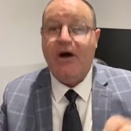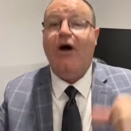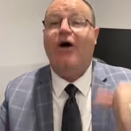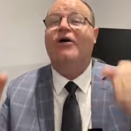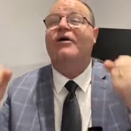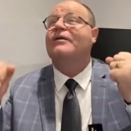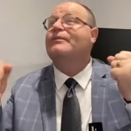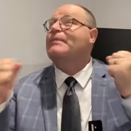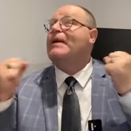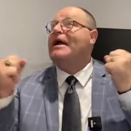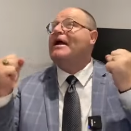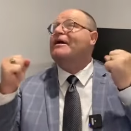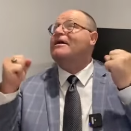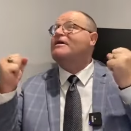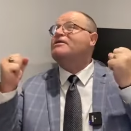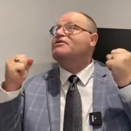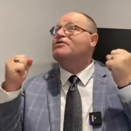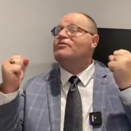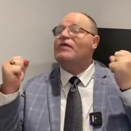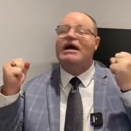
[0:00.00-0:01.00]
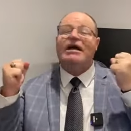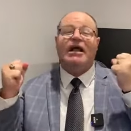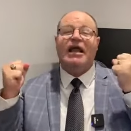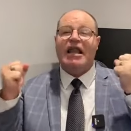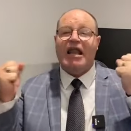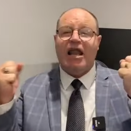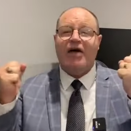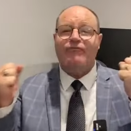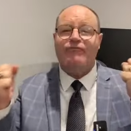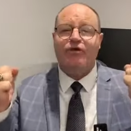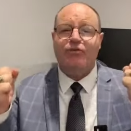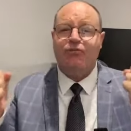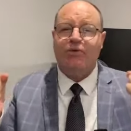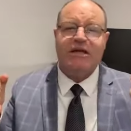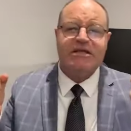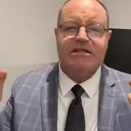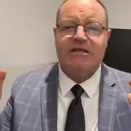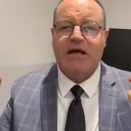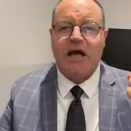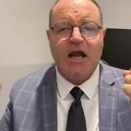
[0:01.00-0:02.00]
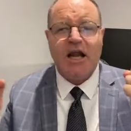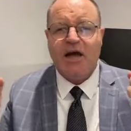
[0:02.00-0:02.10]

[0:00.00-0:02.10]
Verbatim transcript: Oh, man, that's great. I love the blessing.